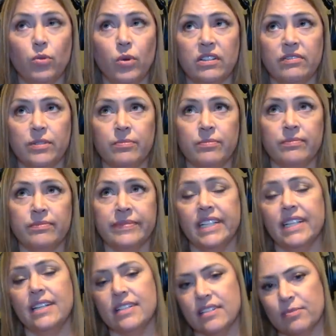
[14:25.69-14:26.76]
One of
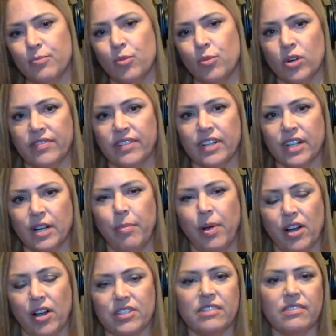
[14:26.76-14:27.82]
them is more of a
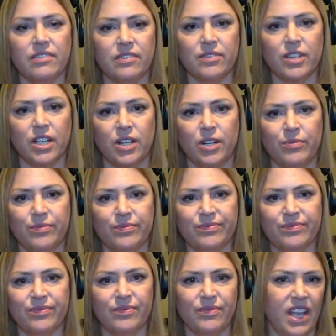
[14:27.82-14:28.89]
composite um,